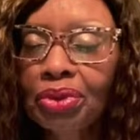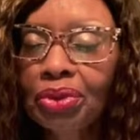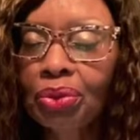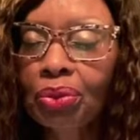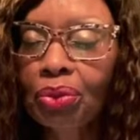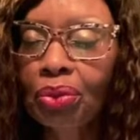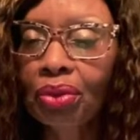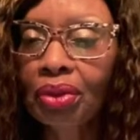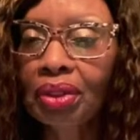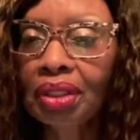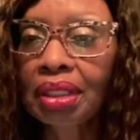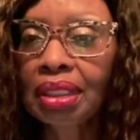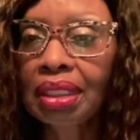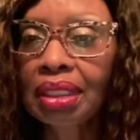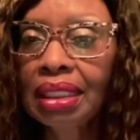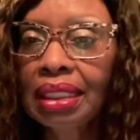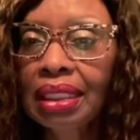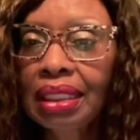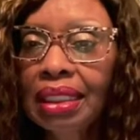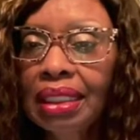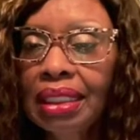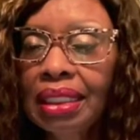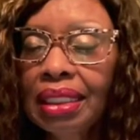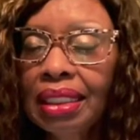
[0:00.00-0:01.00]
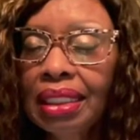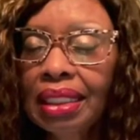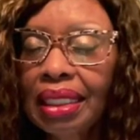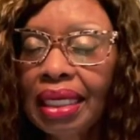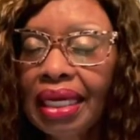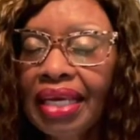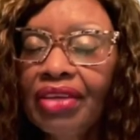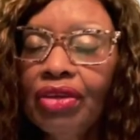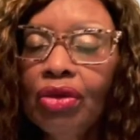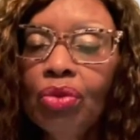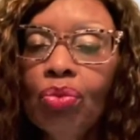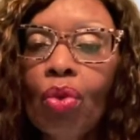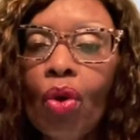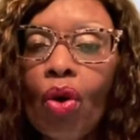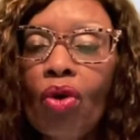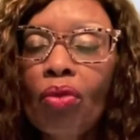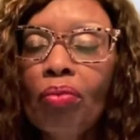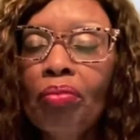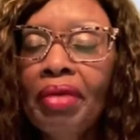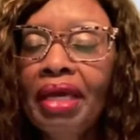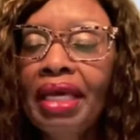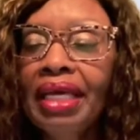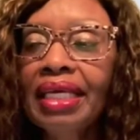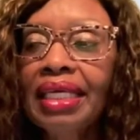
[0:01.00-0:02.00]
door and you walk
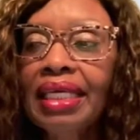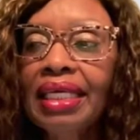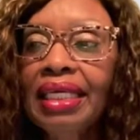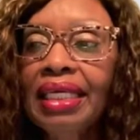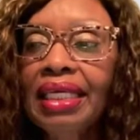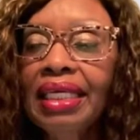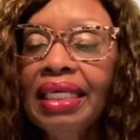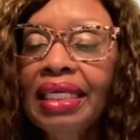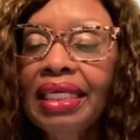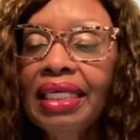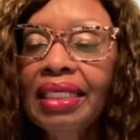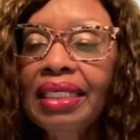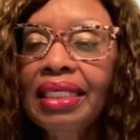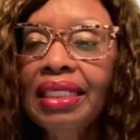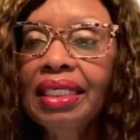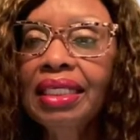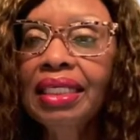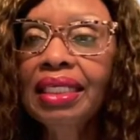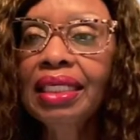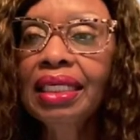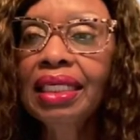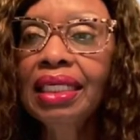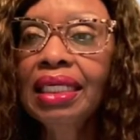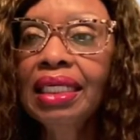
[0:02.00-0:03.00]
back in.